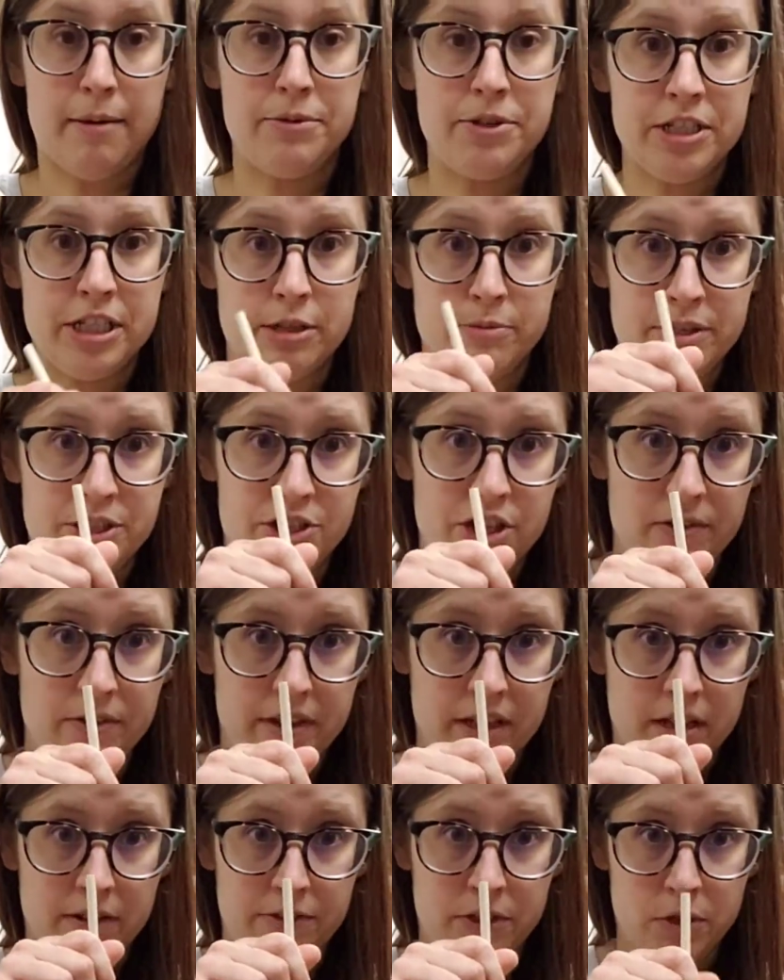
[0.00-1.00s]
just going to be shoving
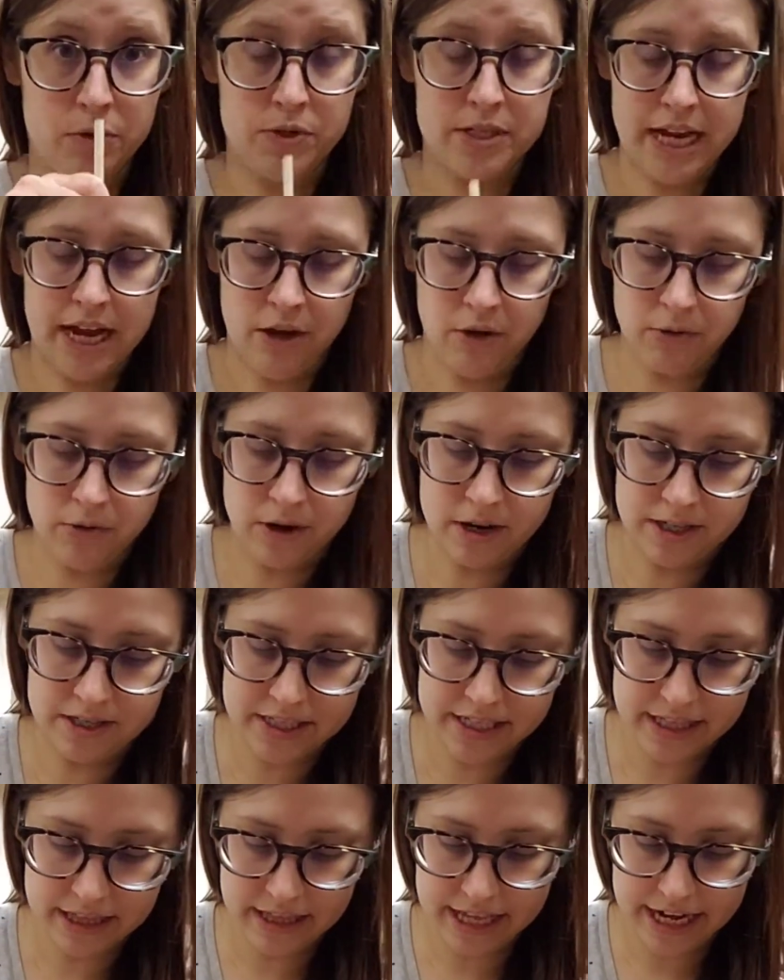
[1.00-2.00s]
a few dowel rods
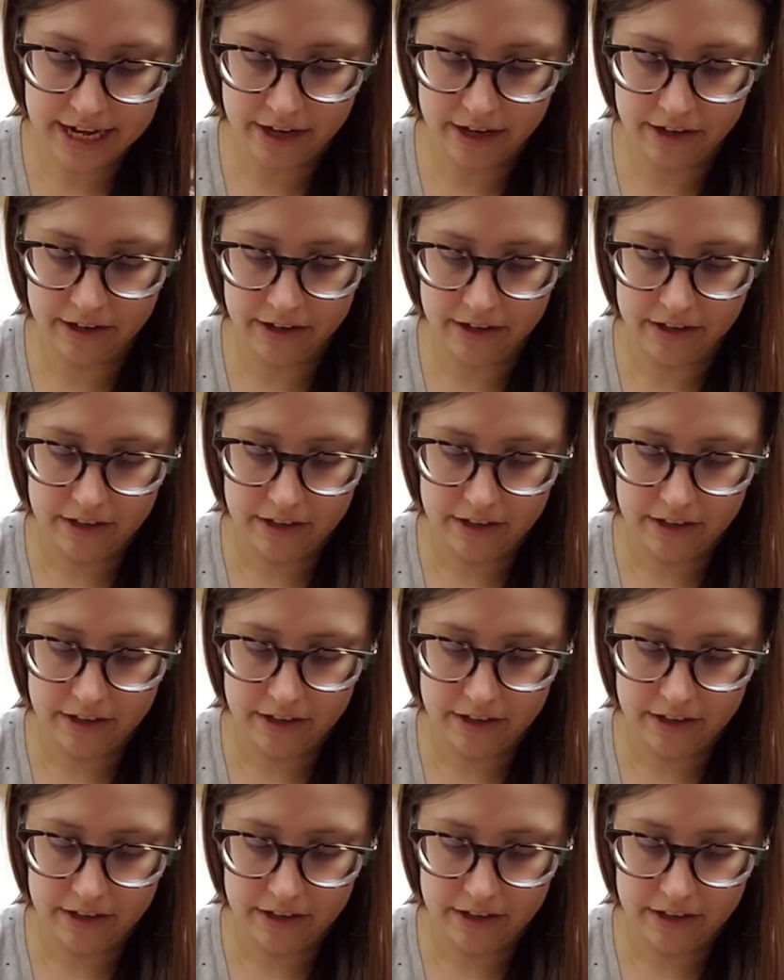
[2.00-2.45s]
in there.